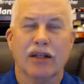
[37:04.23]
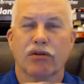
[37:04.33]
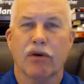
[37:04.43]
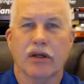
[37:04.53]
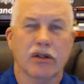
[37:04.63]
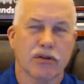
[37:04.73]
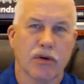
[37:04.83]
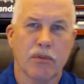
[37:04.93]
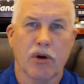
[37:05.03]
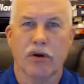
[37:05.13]
straight to
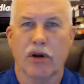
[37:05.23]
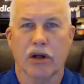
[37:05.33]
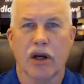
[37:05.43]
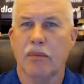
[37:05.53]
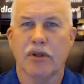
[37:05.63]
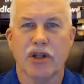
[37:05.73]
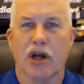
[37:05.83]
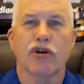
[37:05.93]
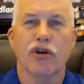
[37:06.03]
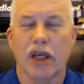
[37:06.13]
streamyard.com. It's not
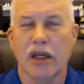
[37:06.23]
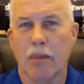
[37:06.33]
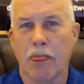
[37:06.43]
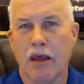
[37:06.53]
cookied.